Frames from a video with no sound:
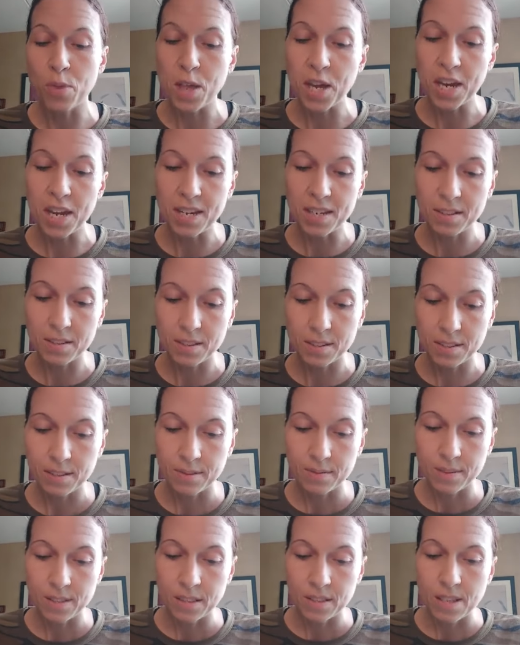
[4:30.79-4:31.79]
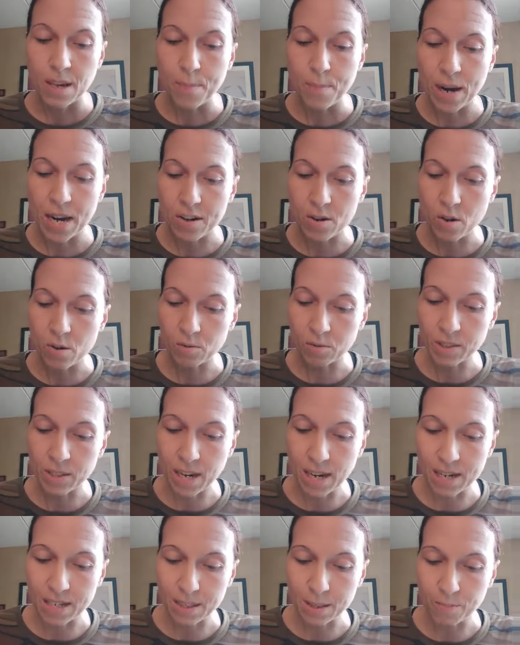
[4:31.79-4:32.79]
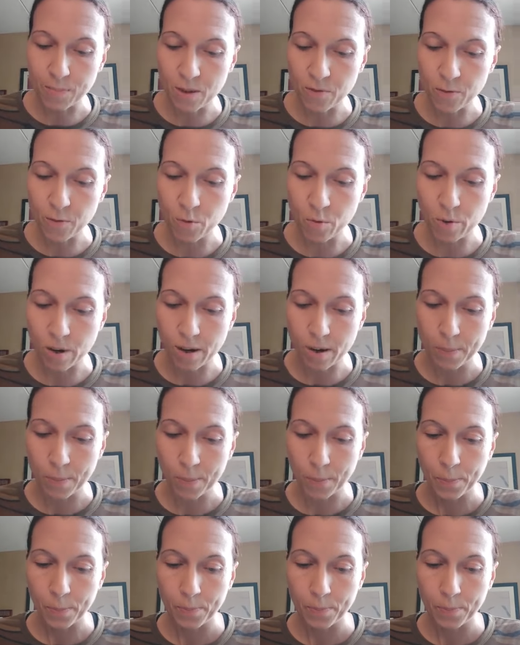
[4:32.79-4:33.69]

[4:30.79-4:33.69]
things that made no sense before.